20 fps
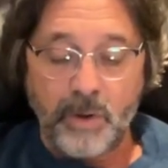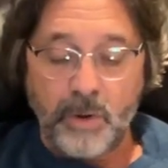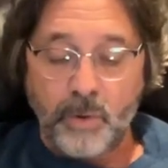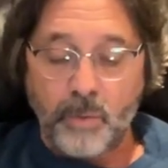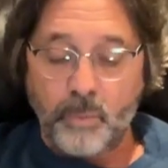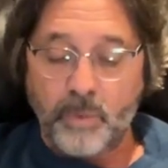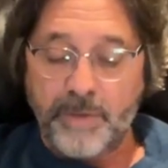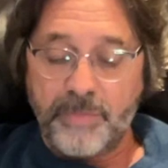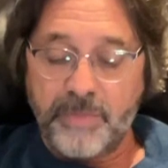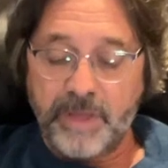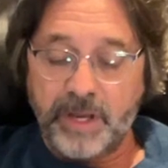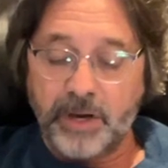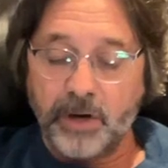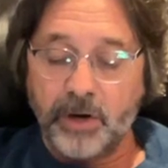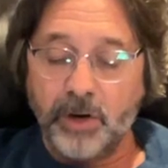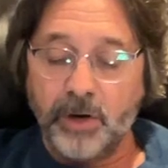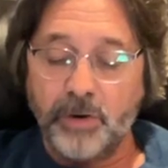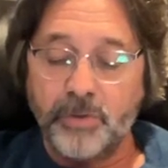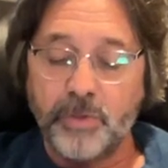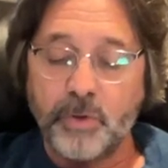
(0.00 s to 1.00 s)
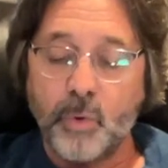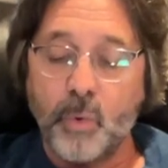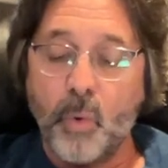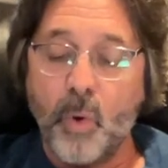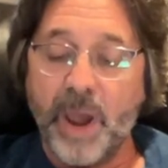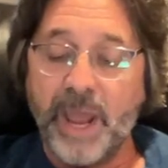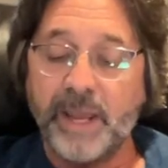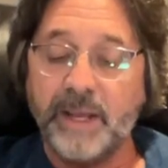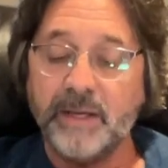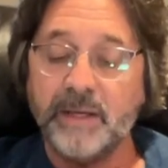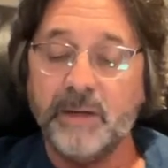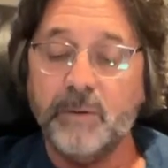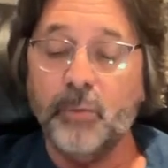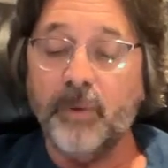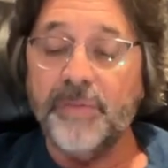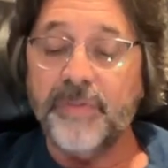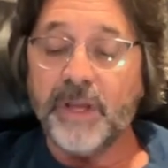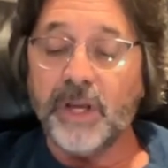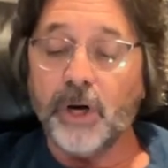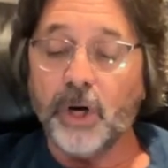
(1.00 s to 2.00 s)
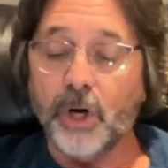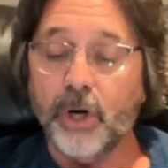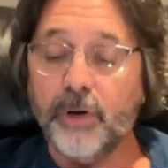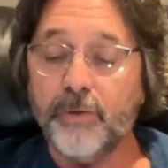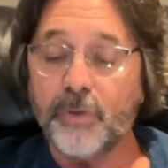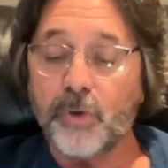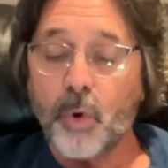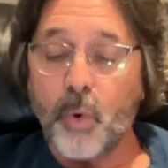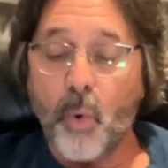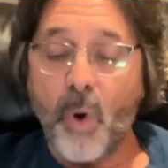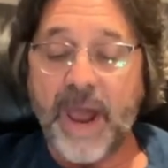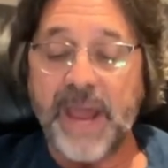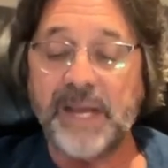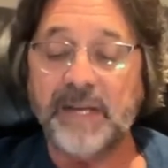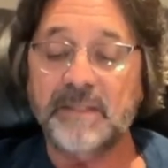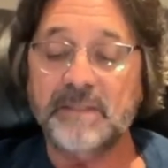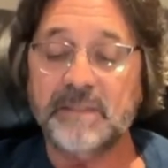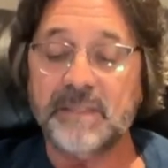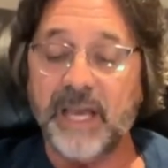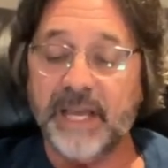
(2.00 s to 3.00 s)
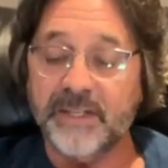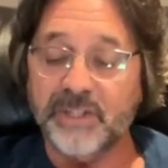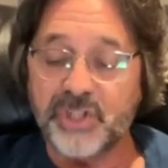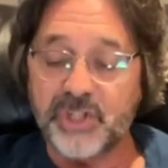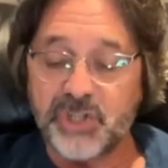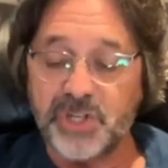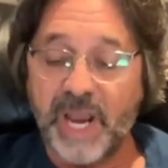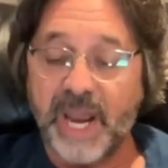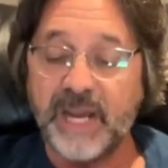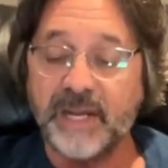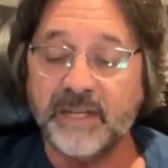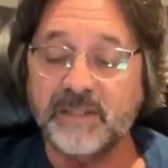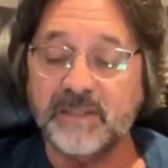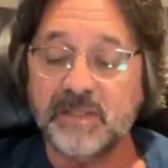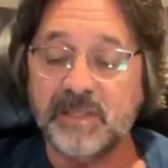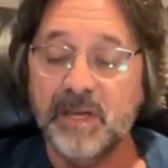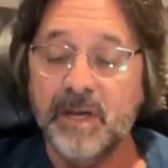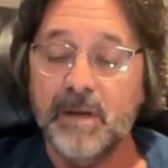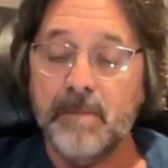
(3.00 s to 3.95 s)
when the earth quakes and shakes,